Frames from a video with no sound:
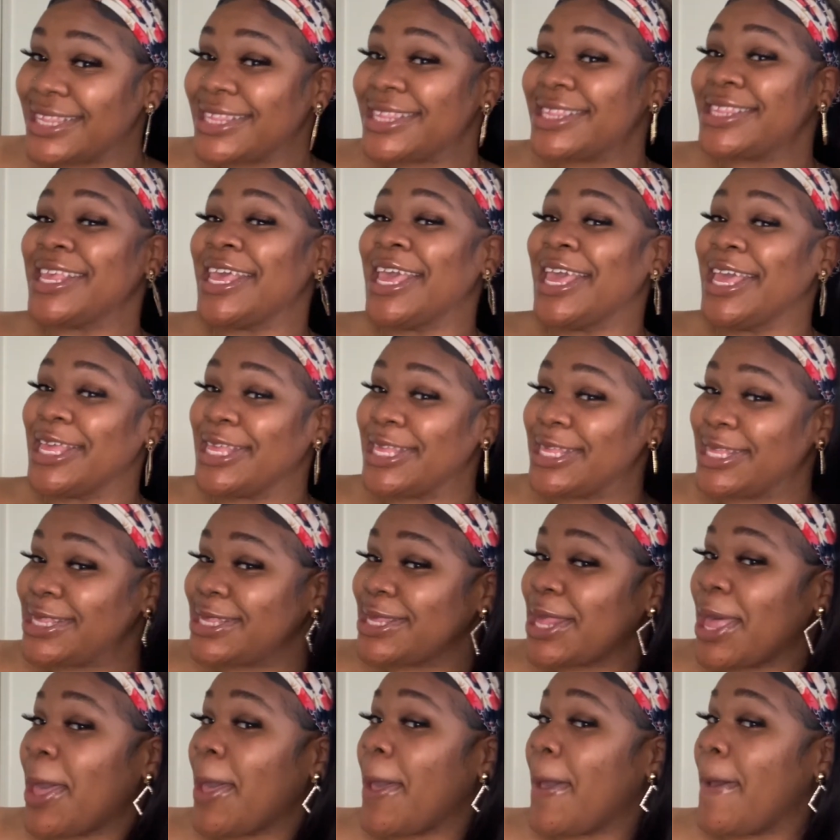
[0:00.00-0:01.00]
is
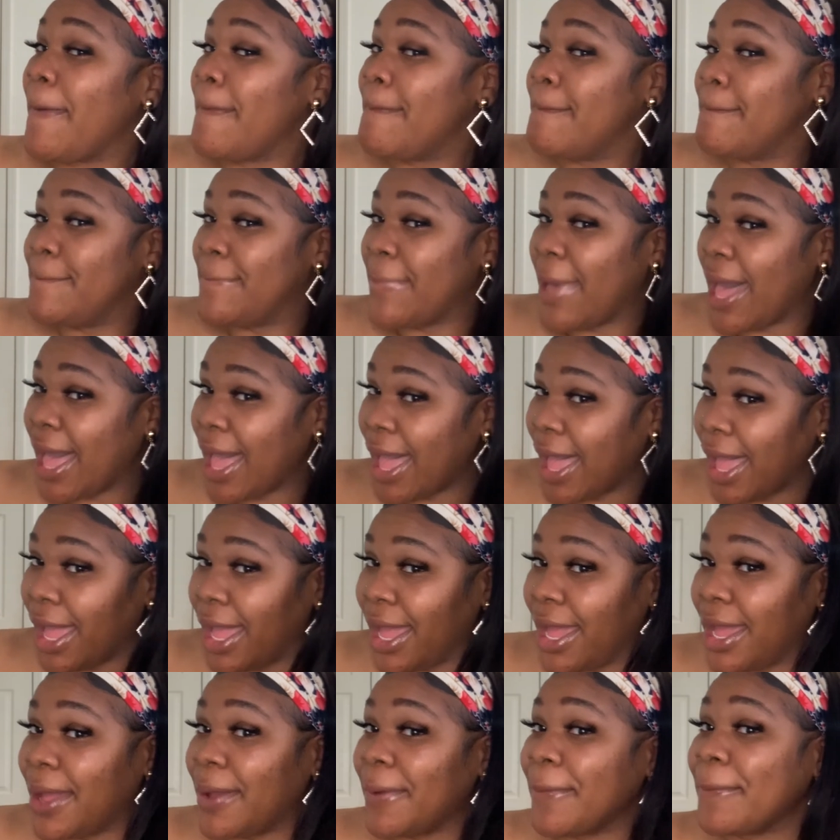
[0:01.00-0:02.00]

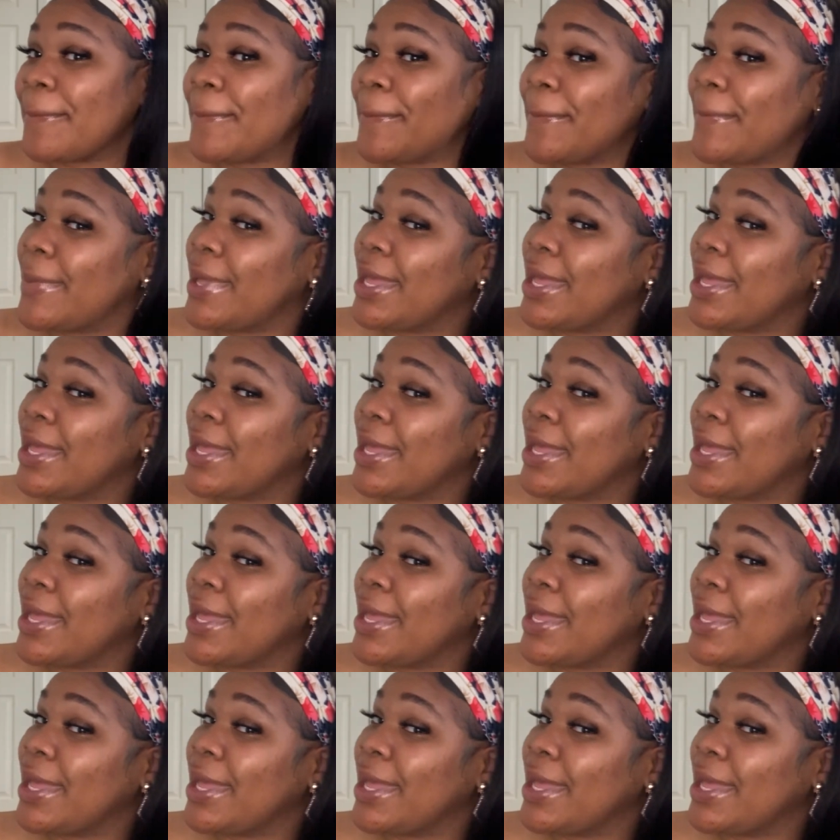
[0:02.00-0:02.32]
bomb.